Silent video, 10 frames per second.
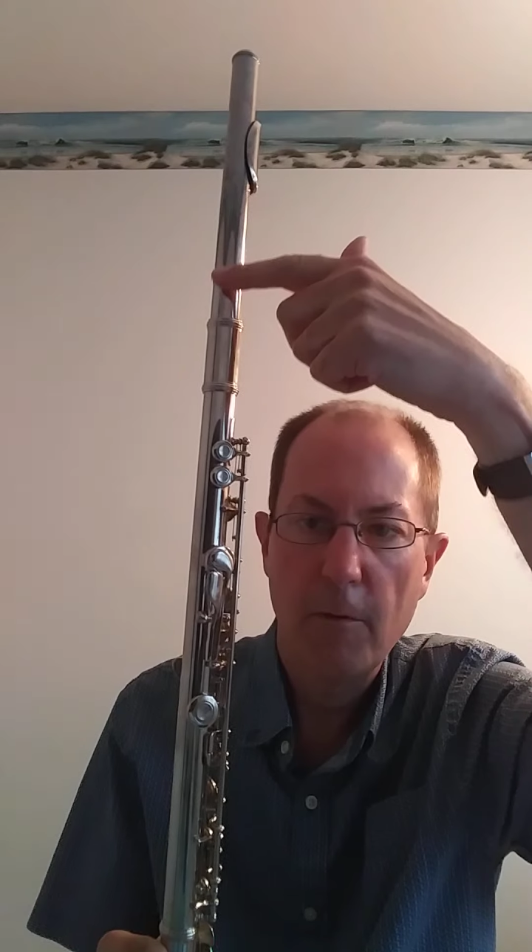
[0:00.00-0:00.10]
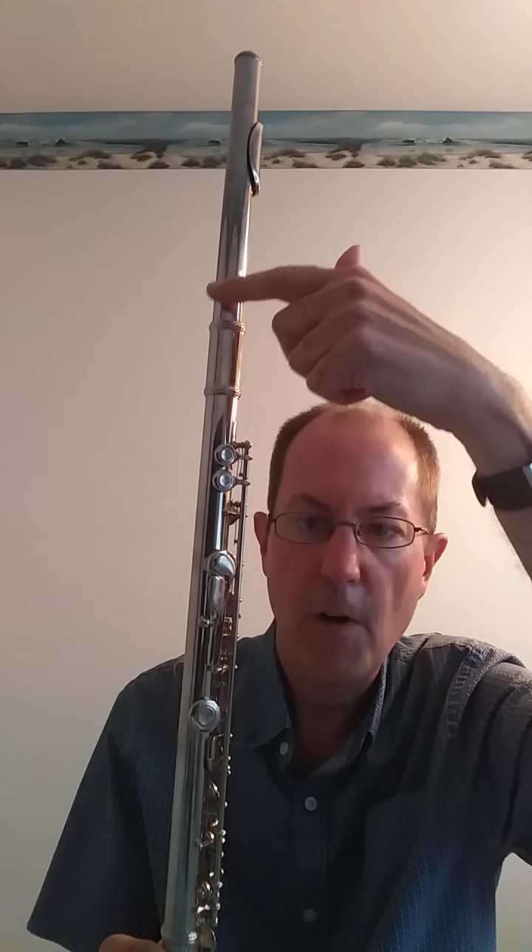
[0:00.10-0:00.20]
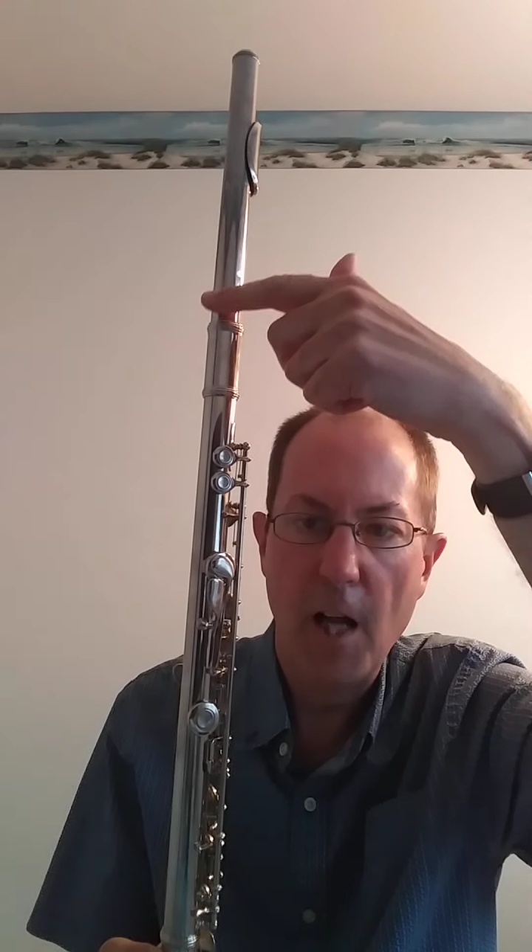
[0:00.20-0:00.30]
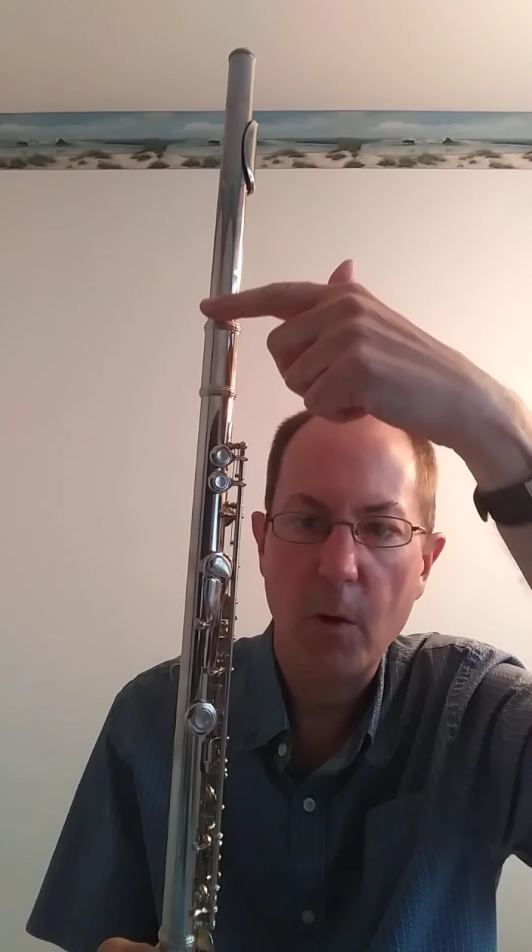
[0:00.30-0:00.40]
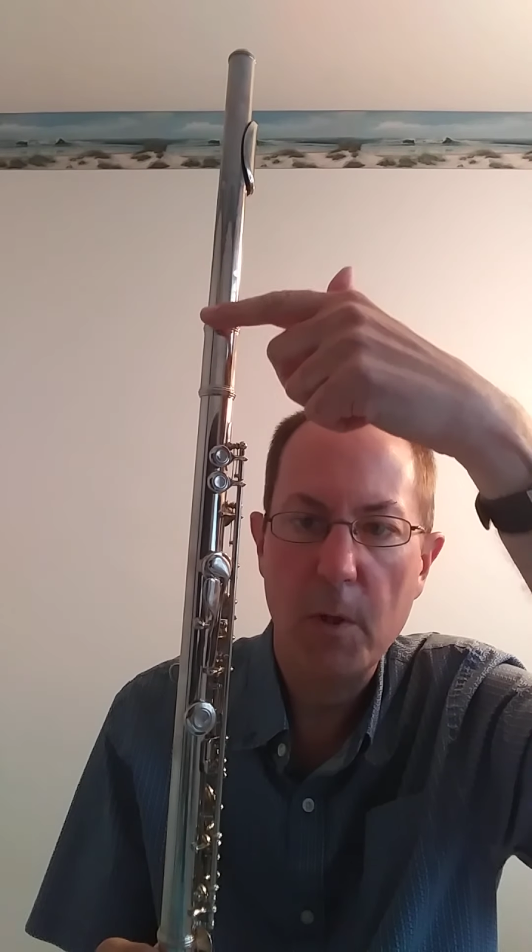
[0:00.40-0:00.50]

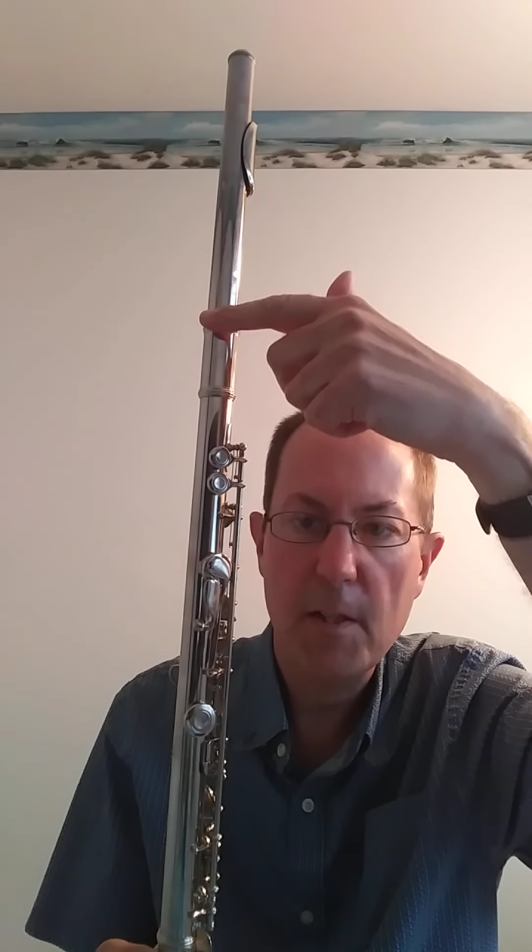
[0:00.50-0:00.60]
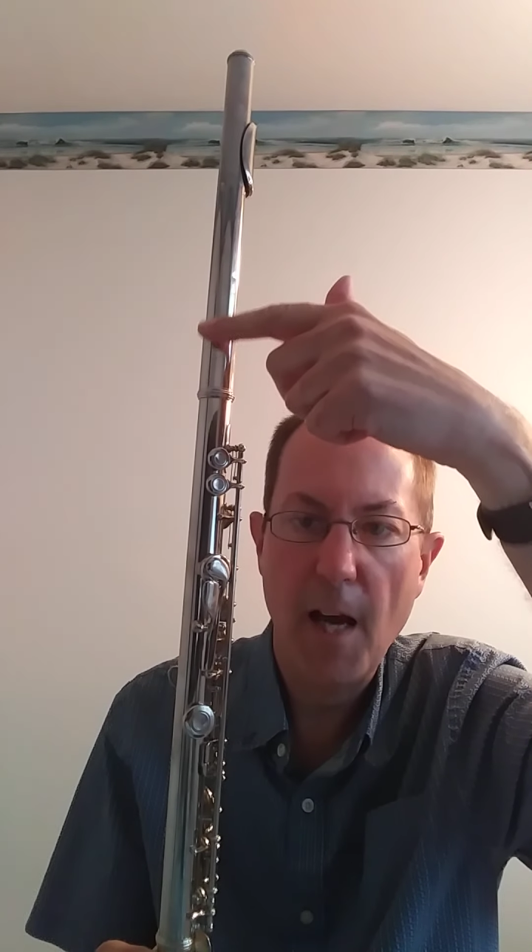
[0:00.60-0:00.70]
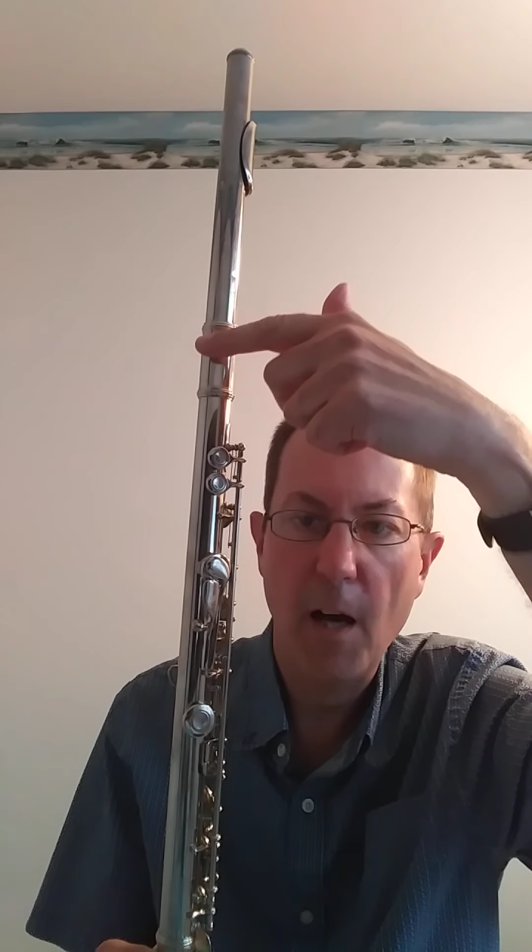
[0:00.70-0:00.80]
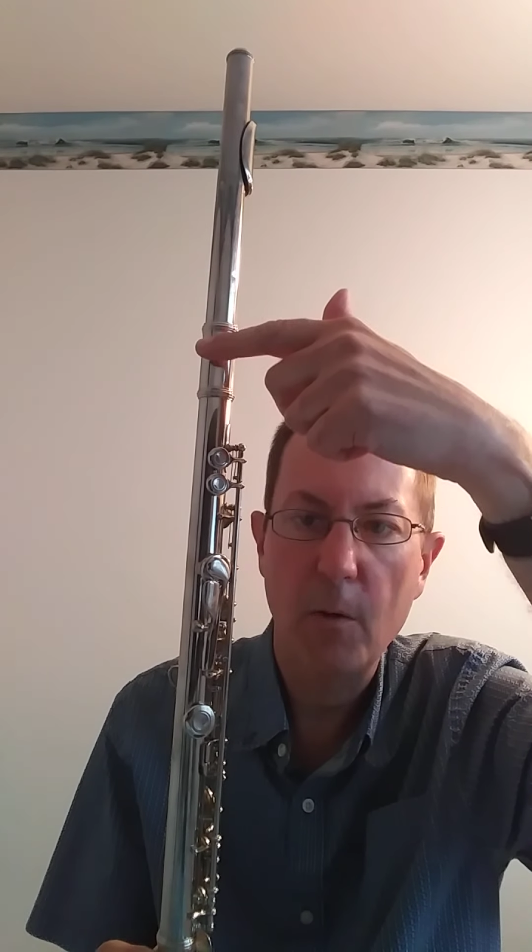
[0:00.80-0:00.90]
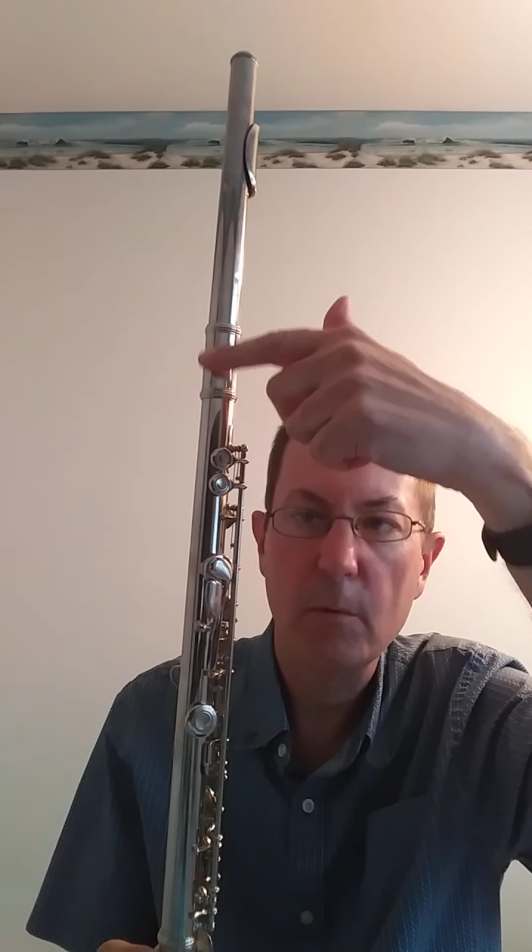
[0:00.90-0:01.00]
Follow it
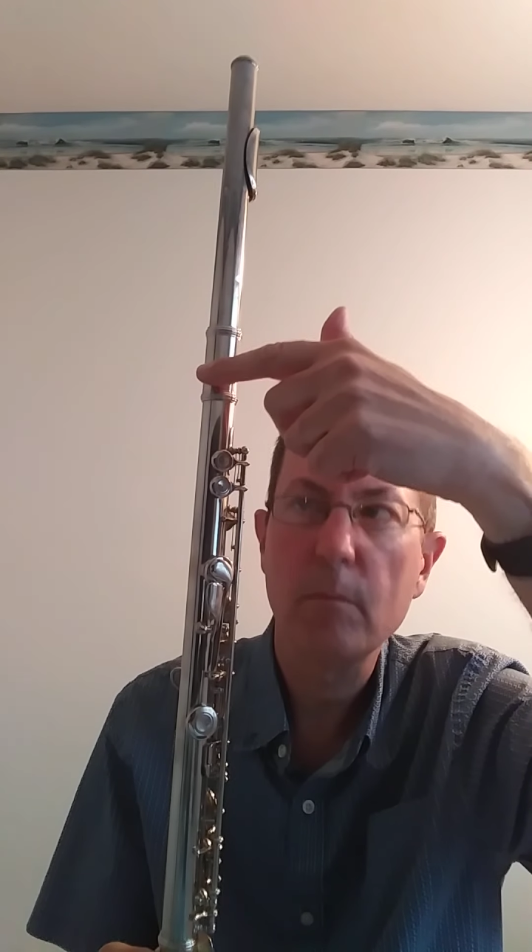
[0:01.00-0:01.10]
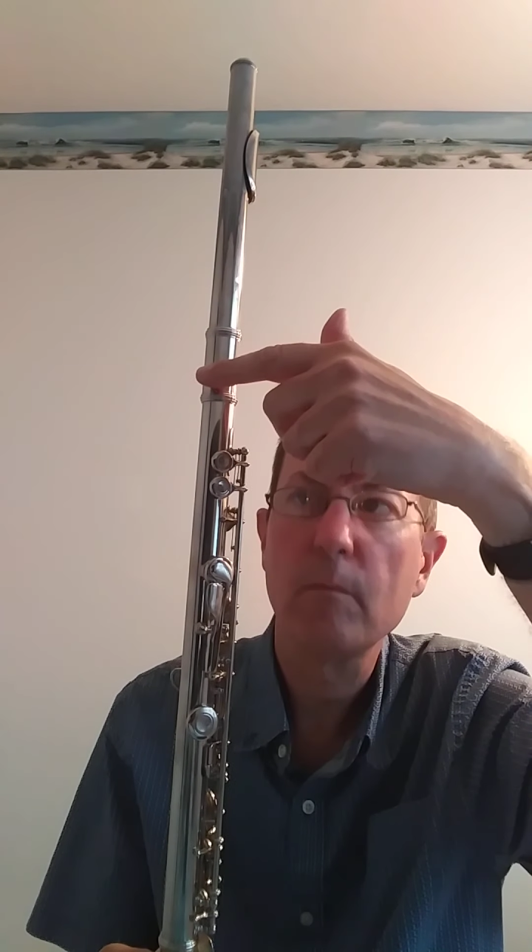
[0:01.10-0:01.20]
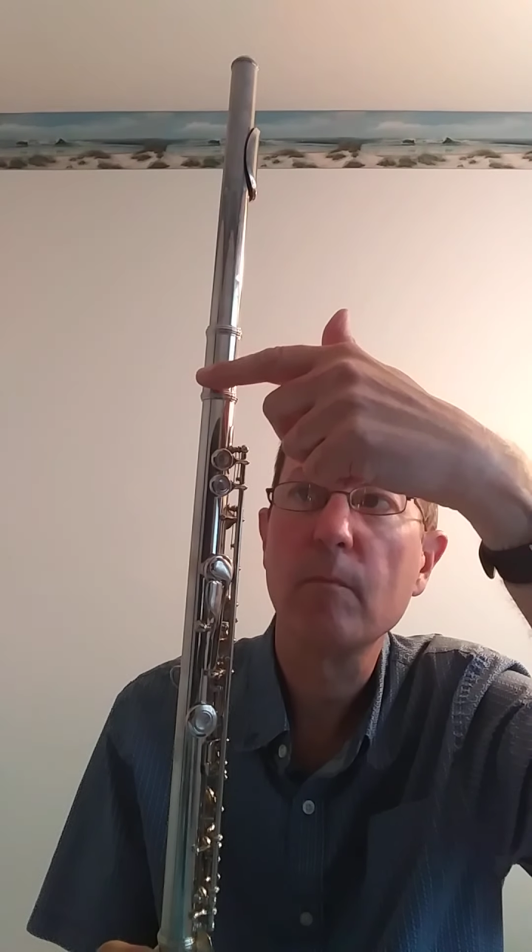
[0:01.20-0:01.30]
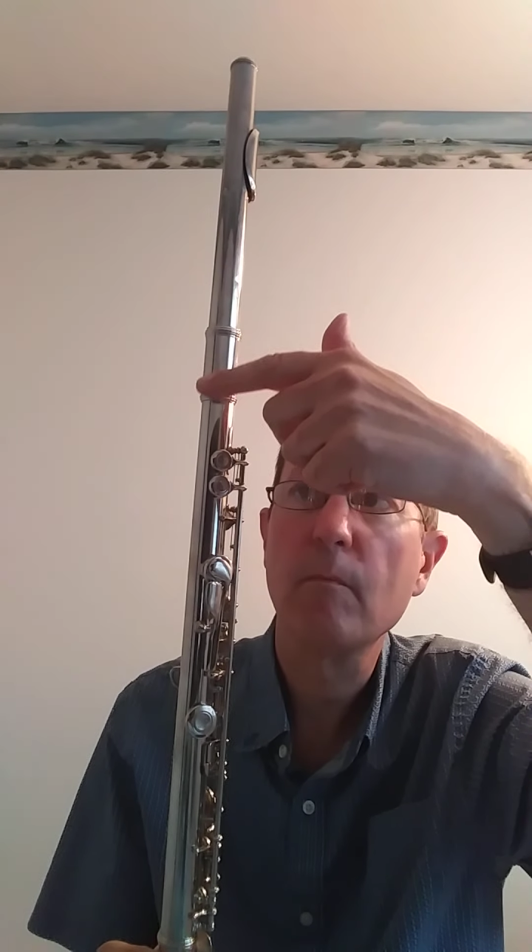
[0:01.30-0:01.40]
down.